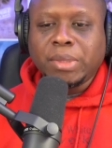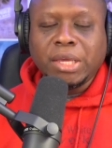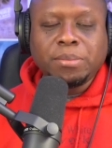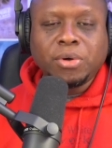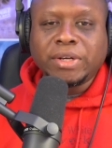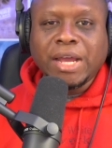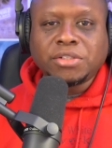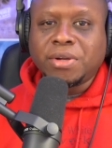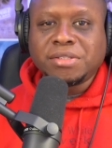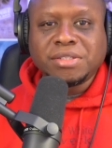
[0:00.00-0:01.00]
People are
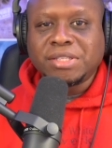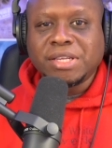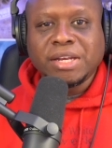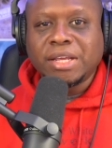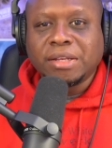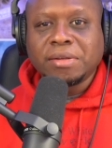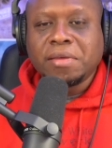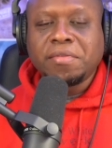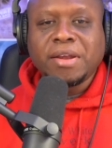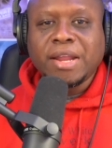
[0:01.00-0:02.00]
not trusting CNN.
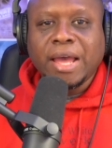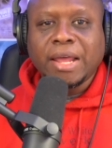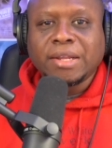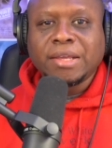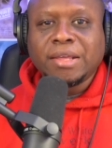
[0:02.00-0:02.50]
They're not.